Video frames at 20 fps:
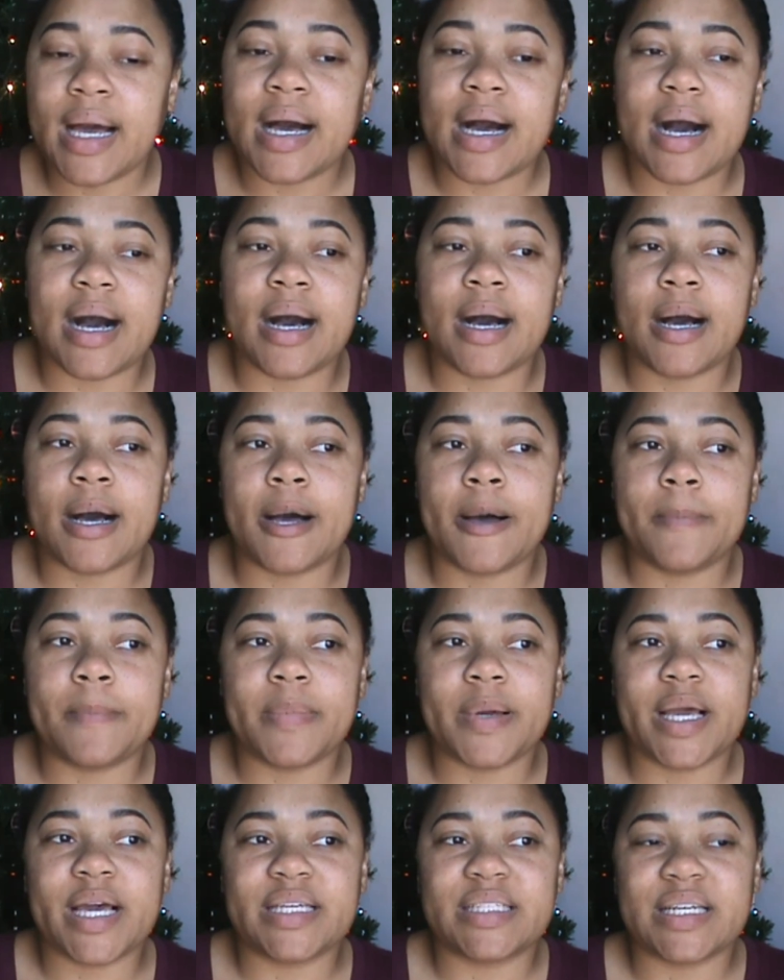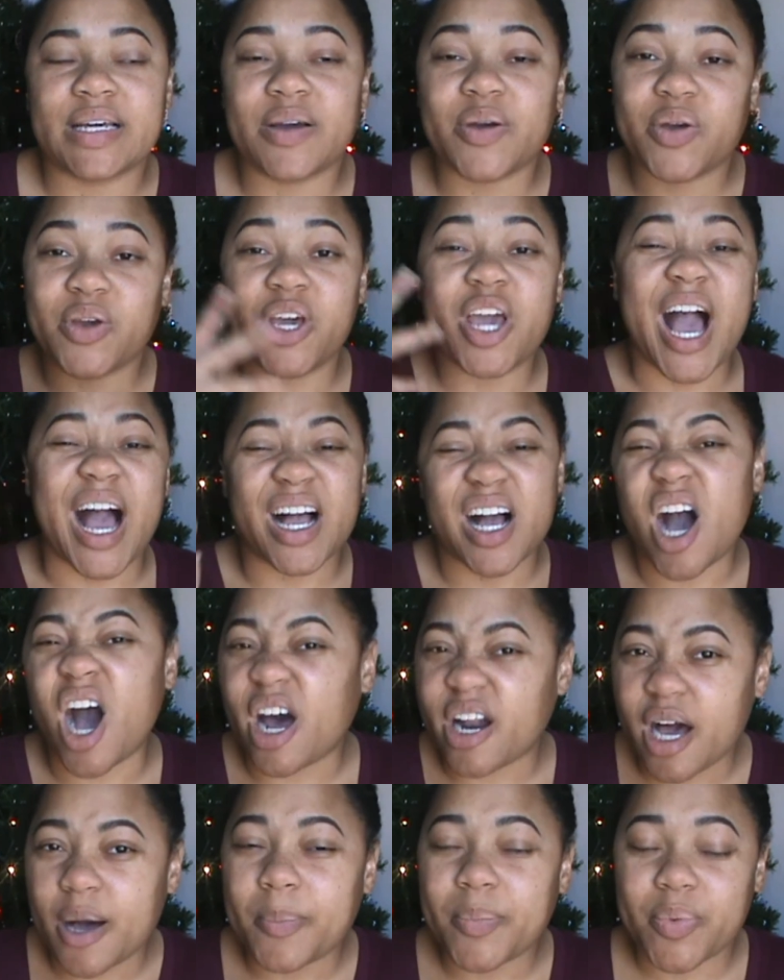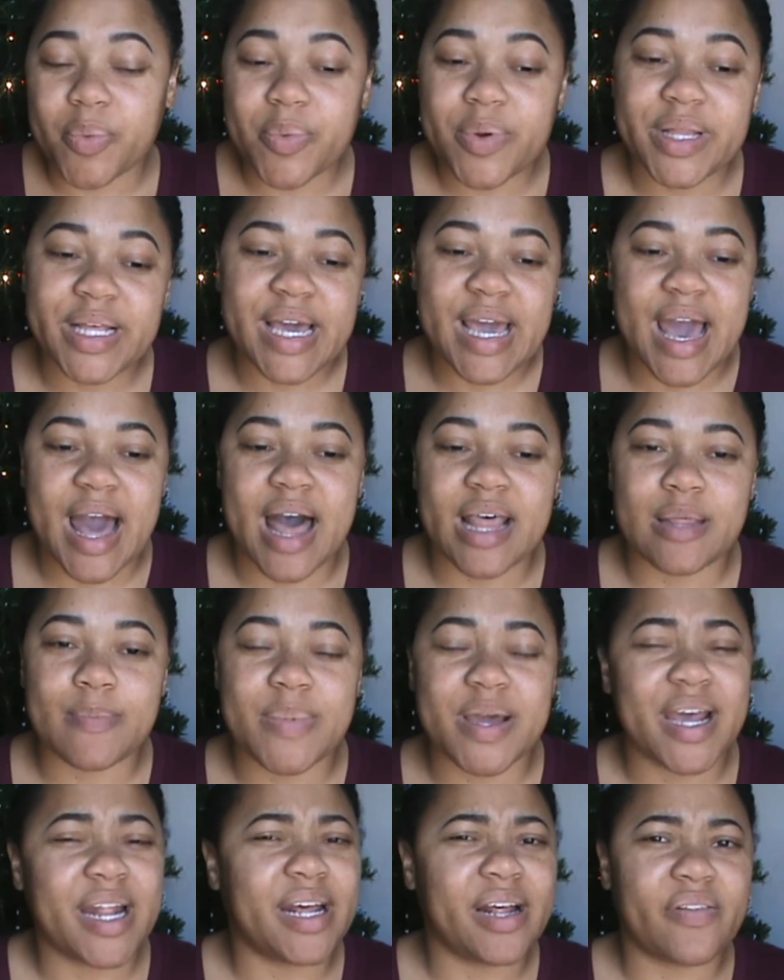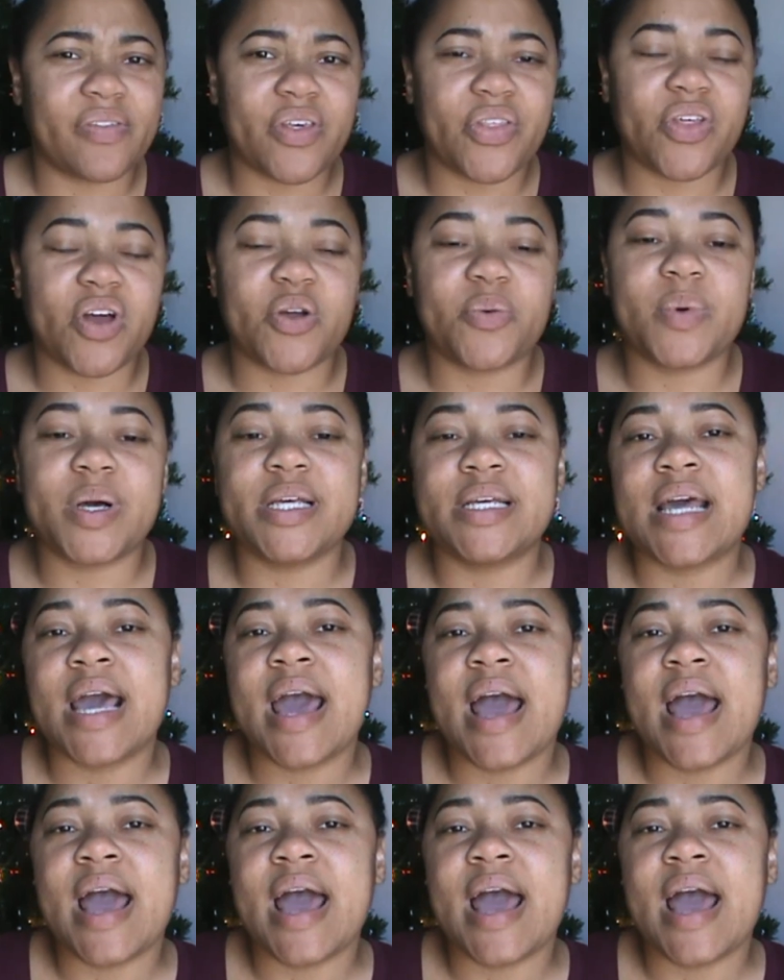um, because it got caught up really at the beginning of the third one.